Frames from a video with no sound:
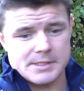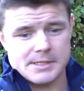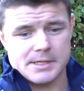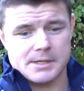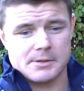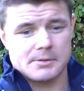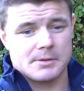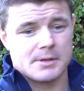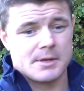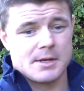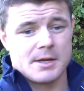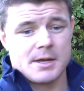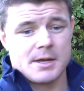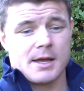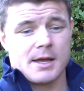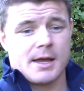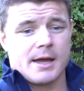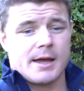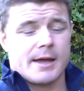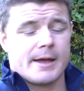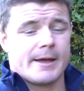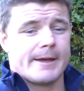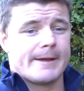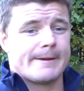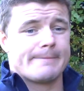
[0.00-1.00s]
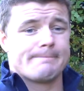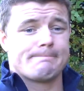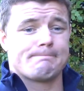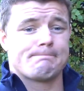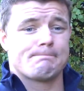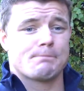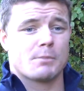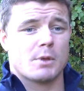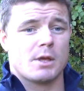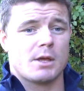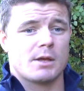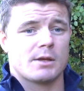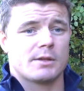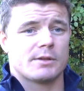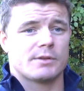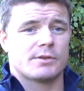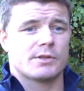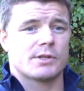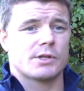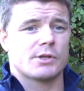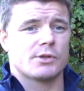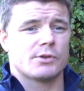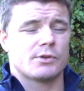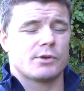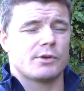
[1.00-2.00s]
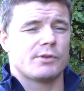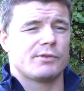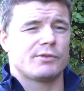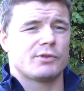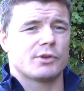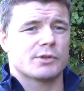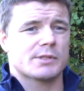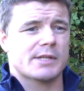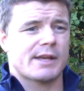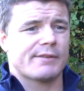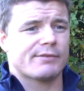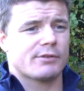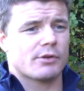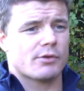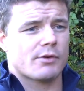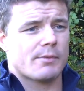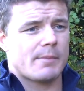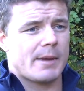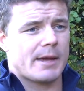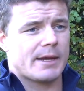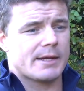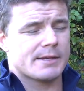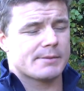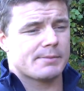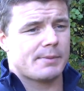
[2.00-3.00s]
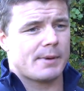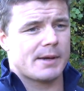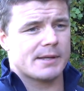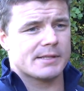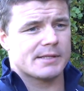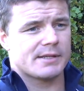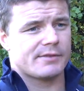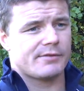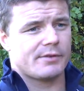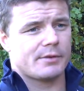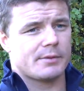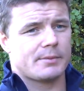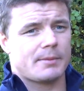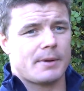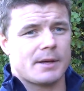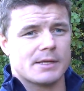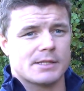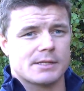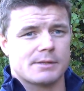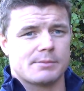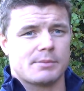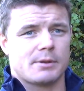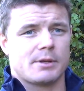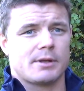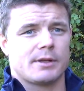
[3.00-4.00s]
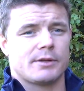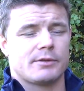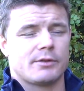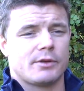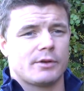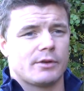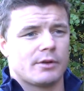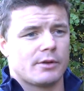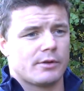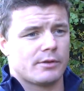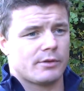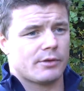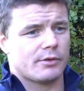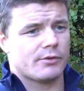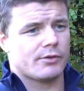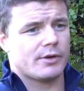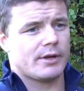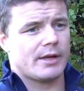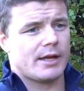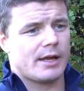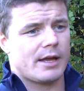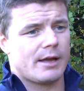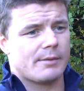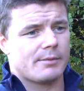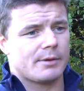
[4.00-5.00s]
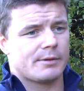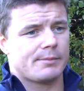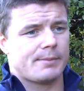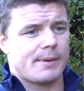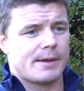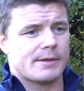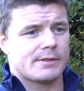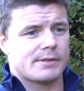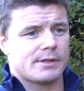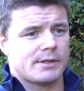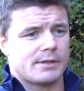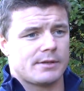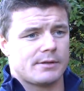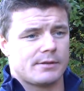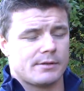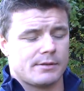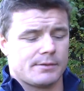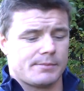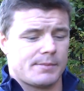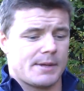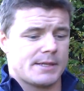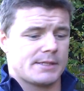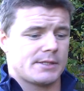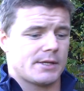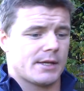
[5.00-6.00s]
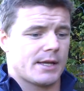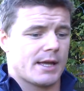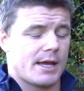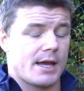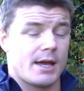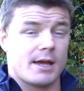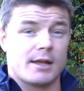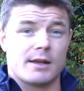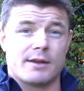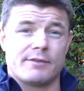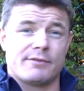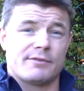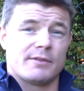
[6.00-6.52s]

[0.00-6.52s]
So um, yeah, it's, you you just have to remain as positive as possible and do the, the rehab as best you. best you can.